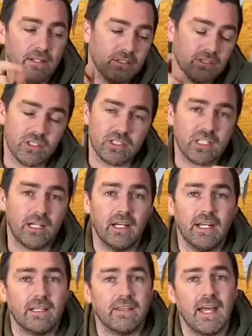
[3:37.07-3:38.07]
Just
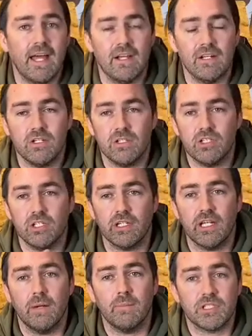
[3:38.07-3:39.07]
click that. Chuck
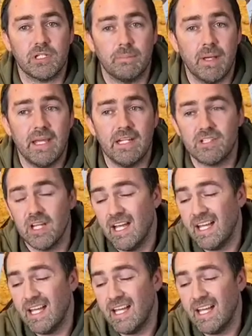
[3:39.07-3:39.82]
it up on your page.